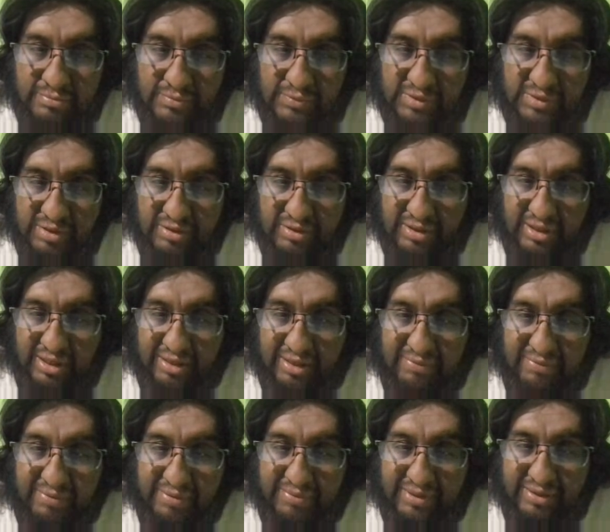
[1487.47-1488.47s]
So the head
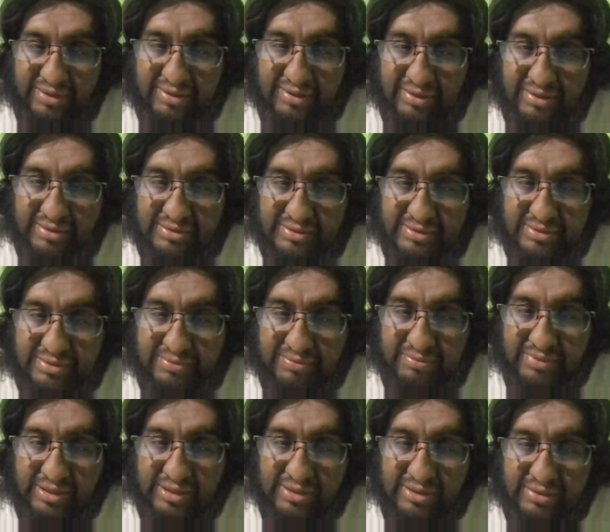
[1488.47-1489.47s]
will be this
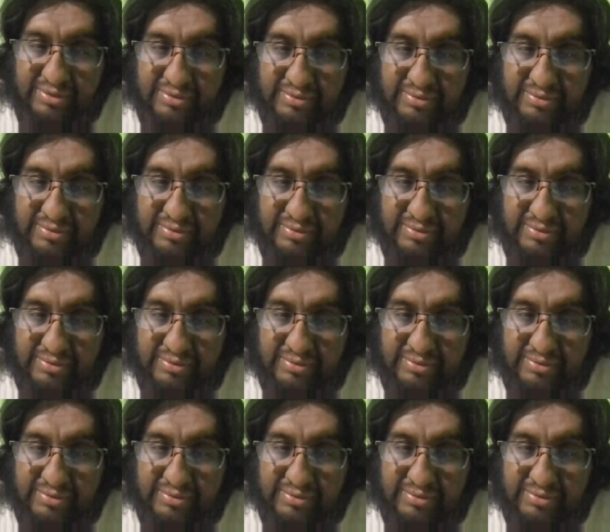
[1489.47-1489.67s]
bit.